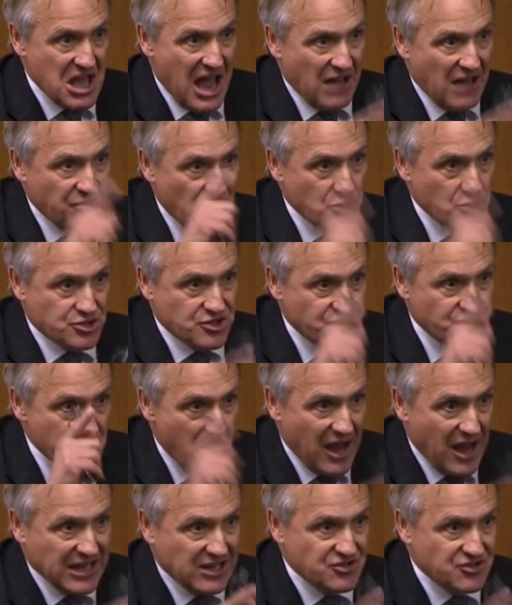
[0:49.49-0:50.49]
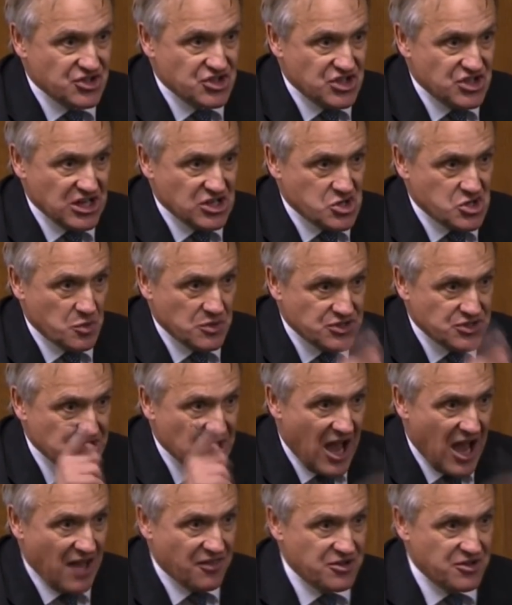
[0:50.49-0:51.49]
and those of my constituents
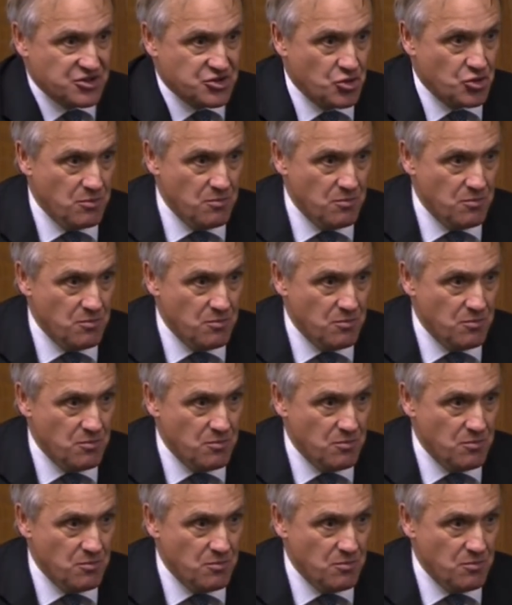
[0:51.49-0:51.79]
and others